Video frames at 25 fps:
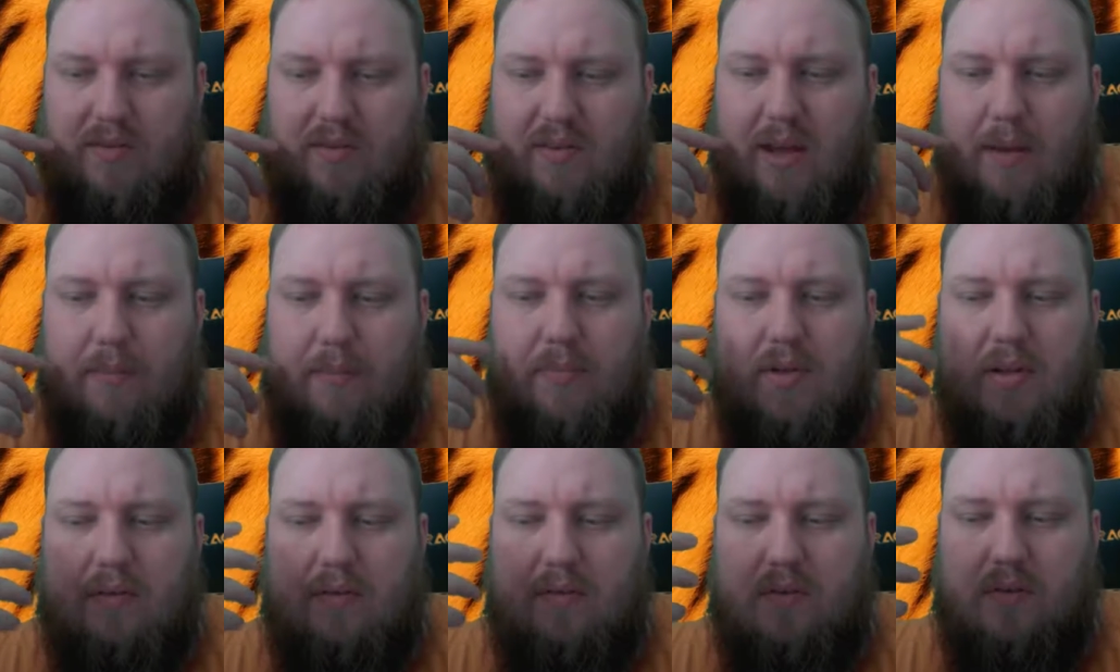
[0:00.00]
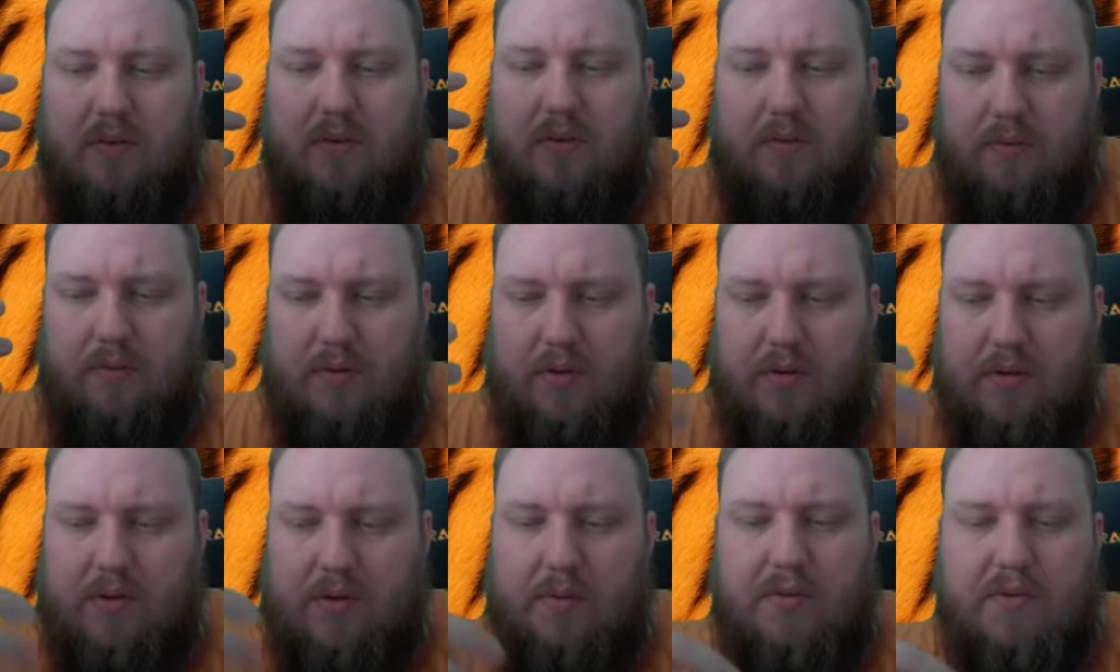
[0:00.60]
tempted
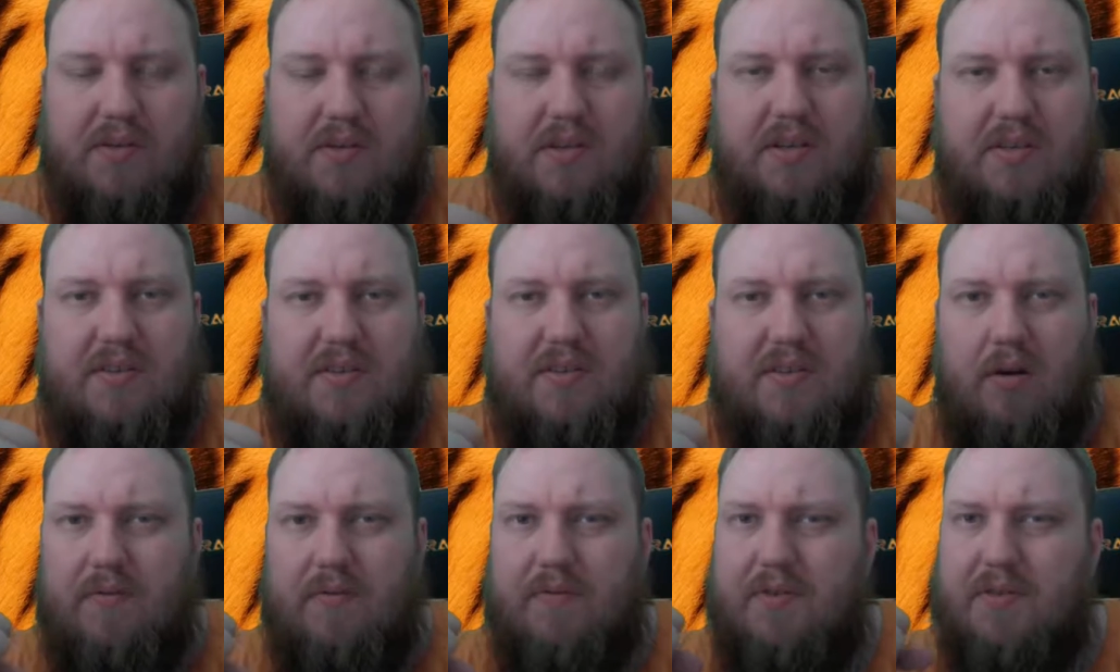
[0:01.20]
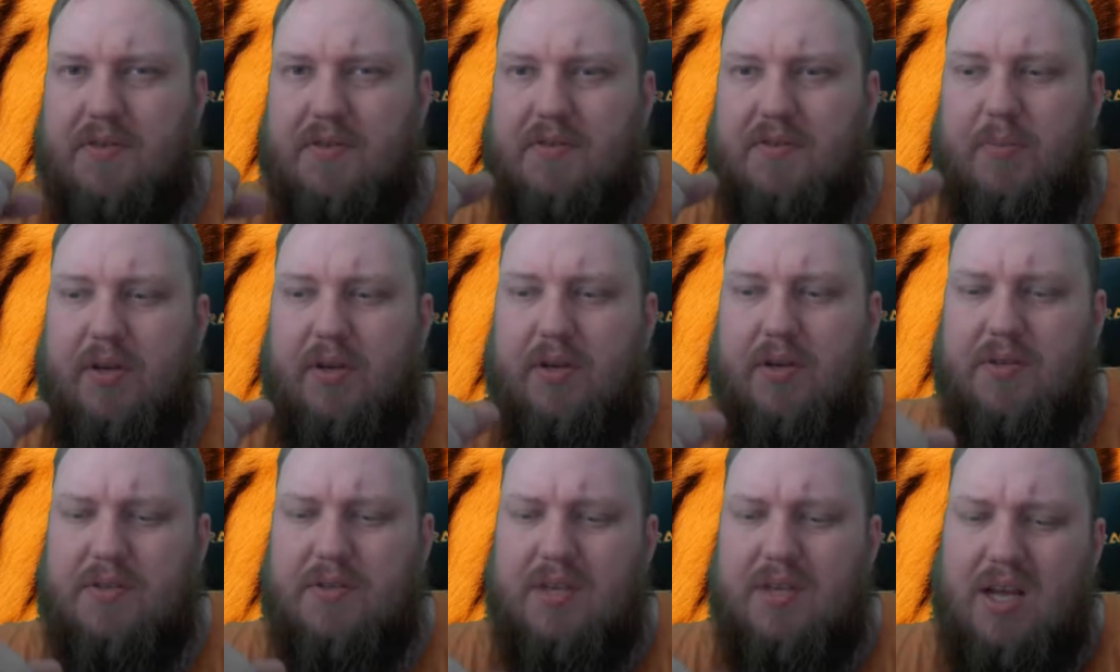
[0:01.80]
to use these services,
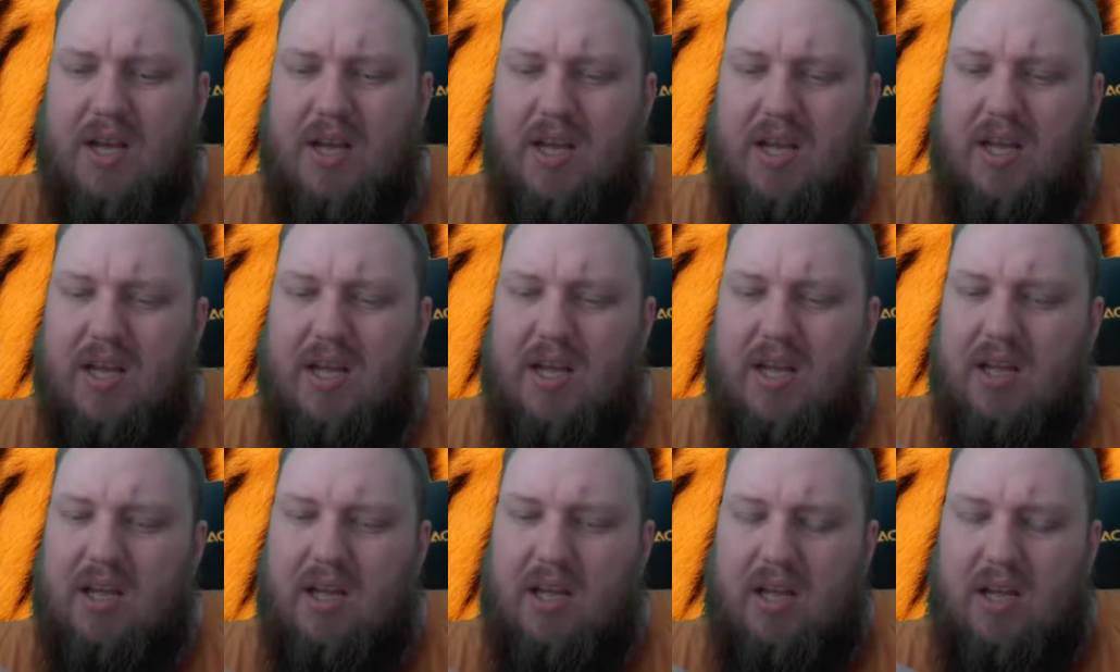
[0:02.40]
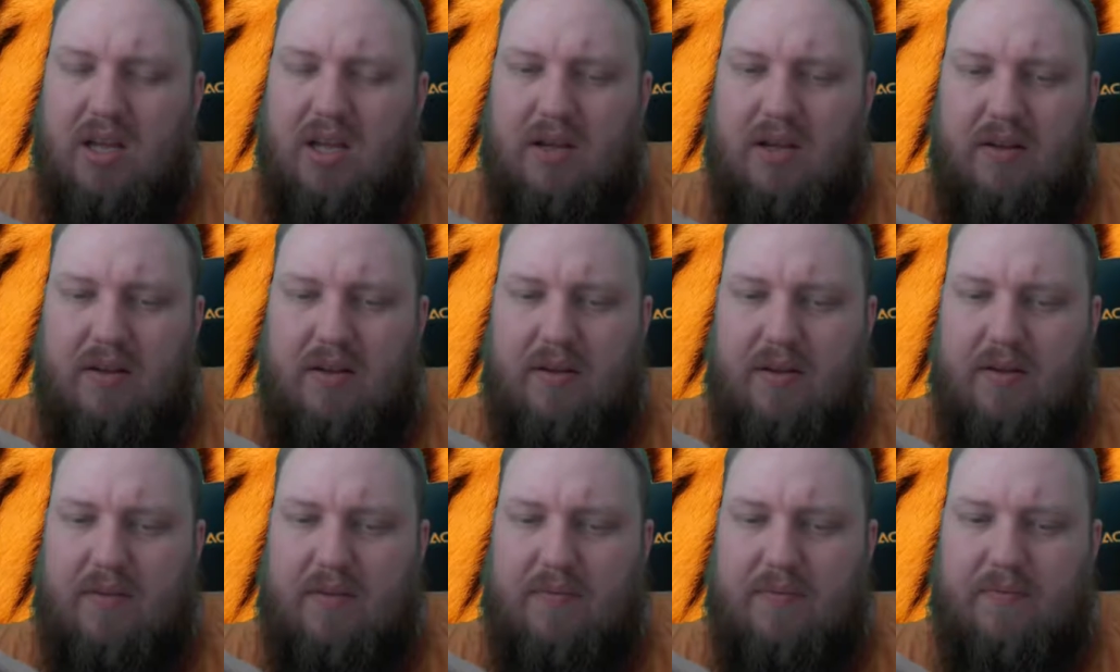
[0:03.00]
because
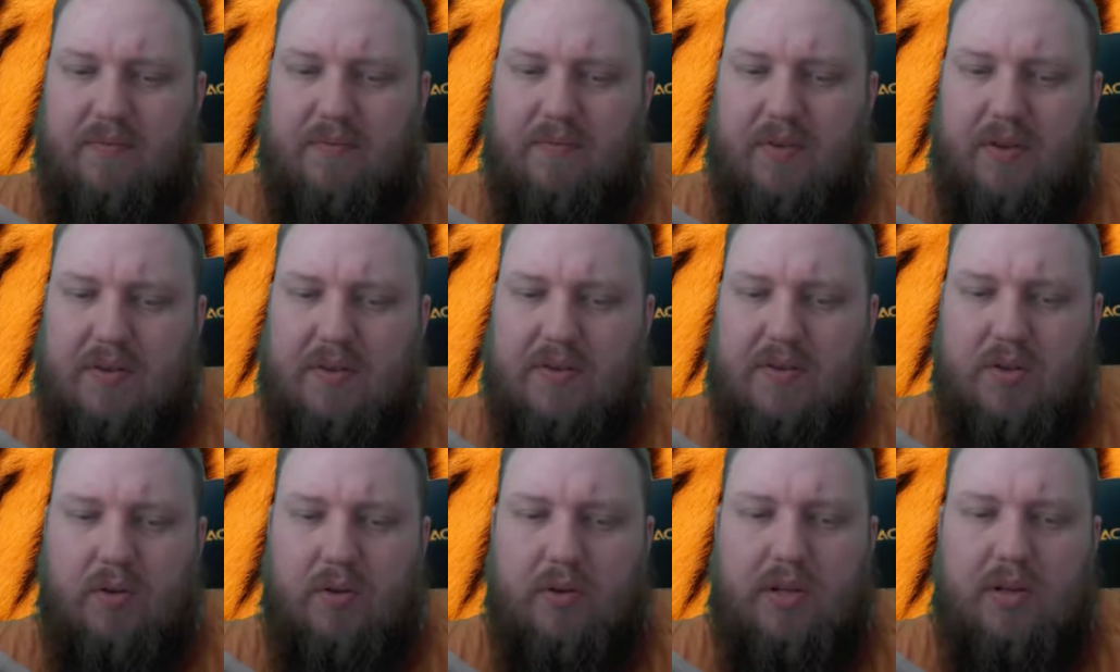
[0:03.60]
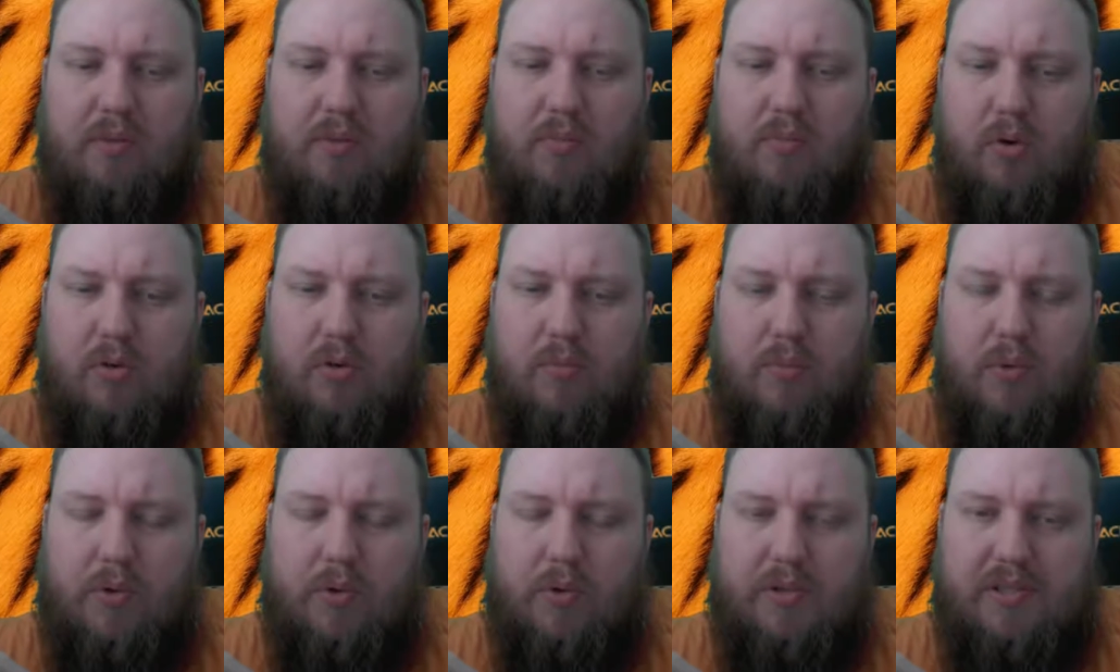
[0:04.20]
installing
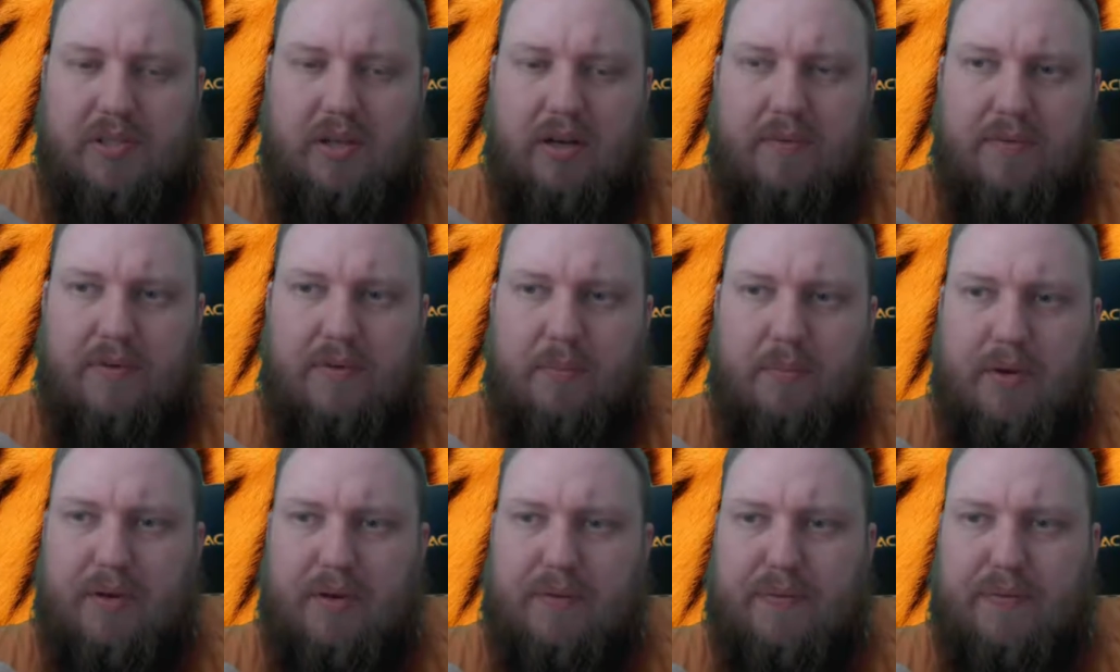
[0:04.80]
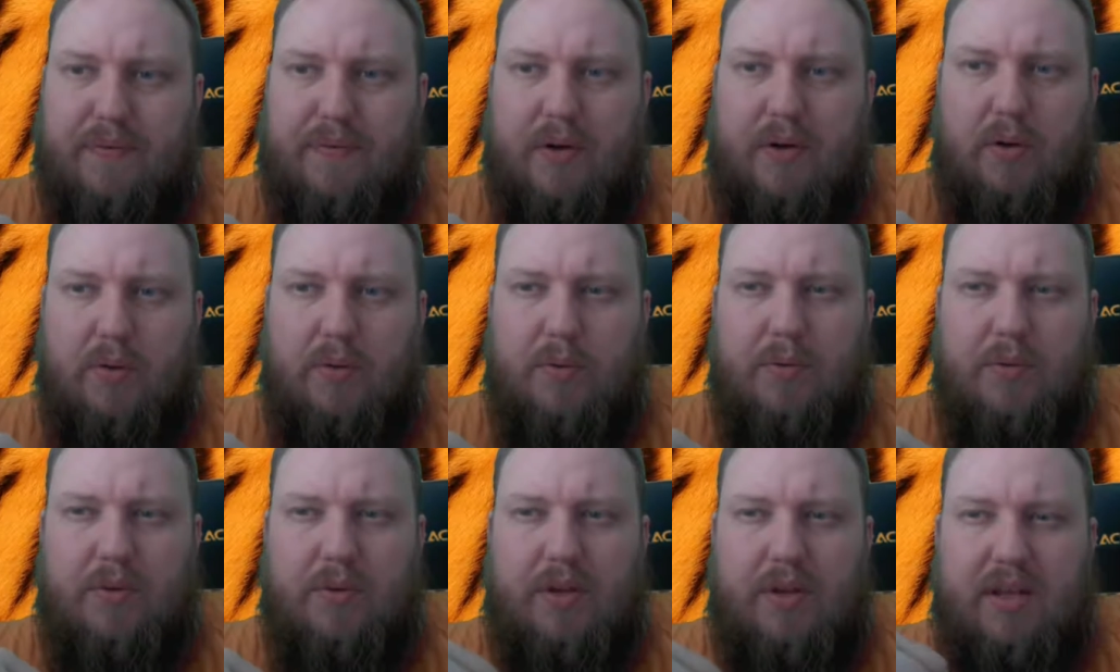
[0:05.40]
more and more stuff on my
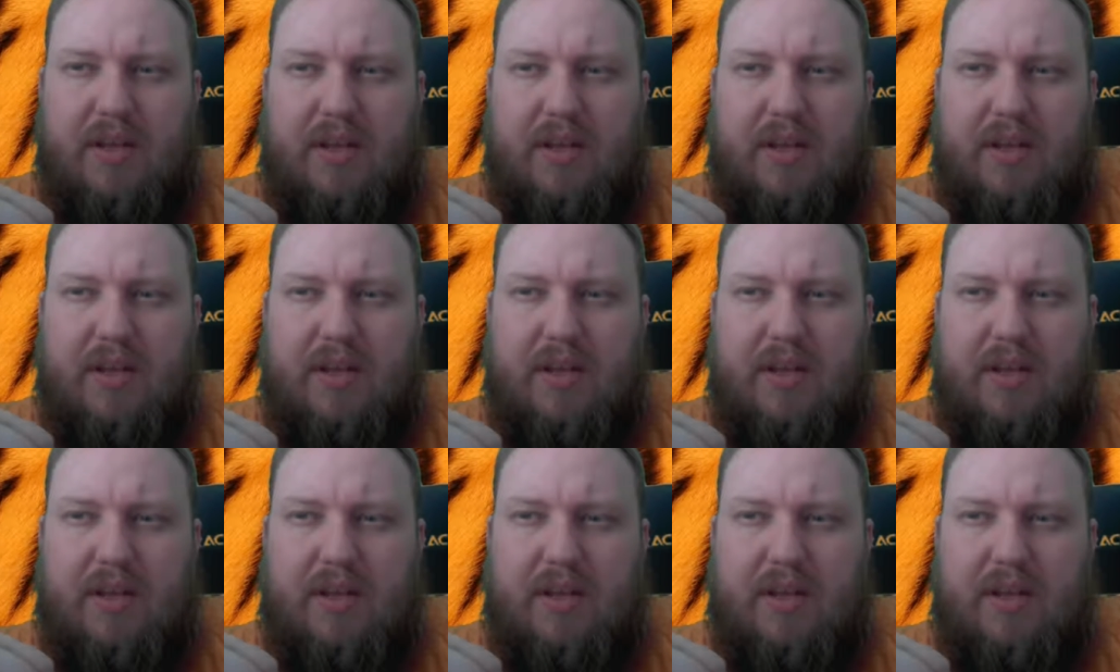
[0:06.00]
phone